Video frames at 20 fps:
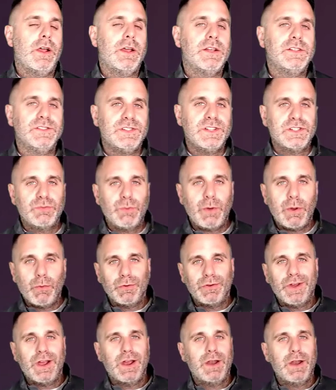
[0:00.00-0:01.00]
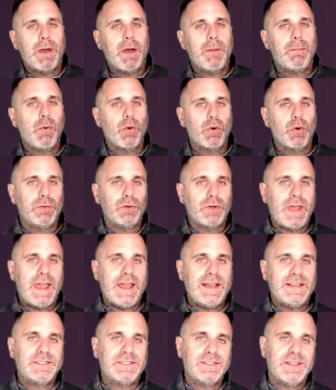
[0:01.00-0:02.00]
because this week we're talking about Portable
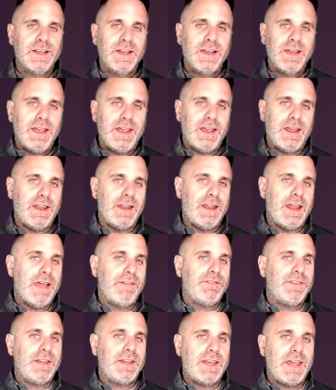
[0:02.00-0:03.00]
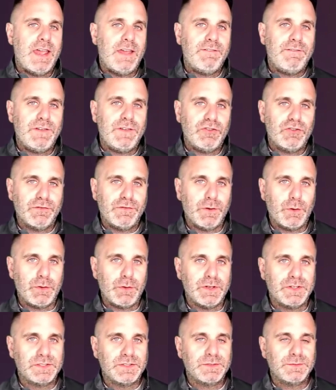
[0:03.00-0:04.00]
Case in F T K Feature
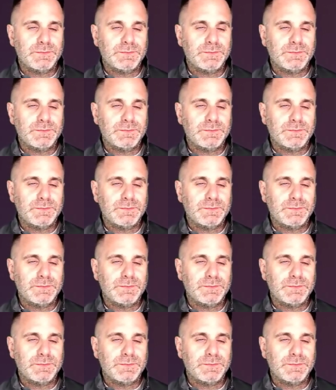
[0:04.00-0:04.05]
Focus.